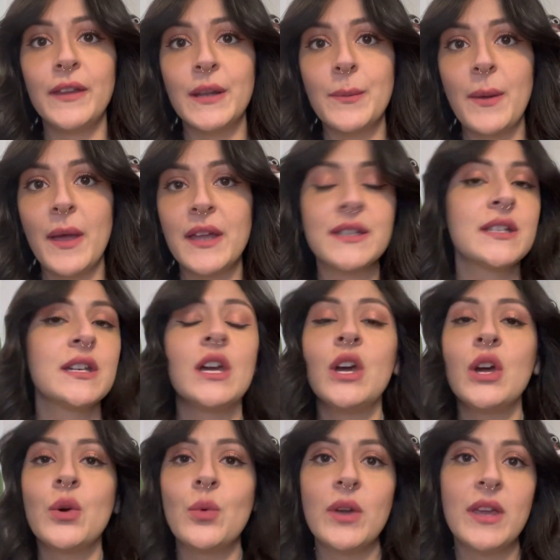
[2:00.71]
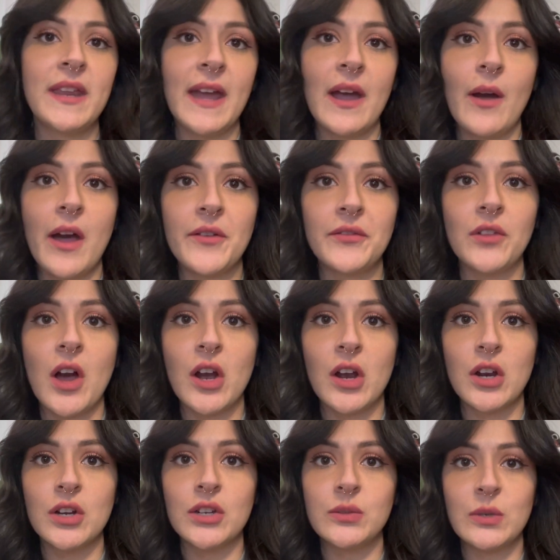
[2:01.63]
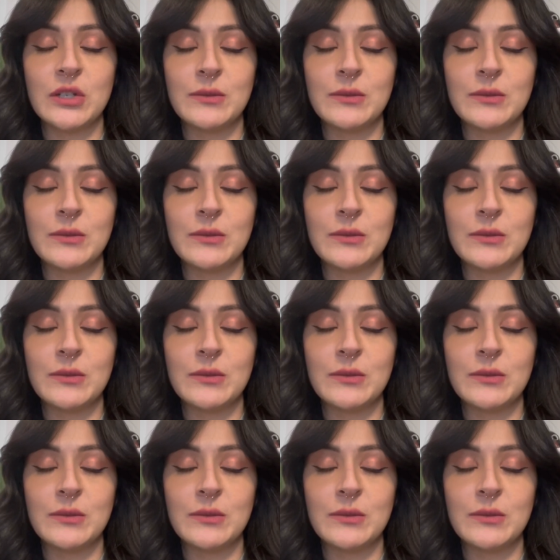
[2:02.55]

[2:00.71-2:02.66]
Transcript: a bit, we now have lockers, which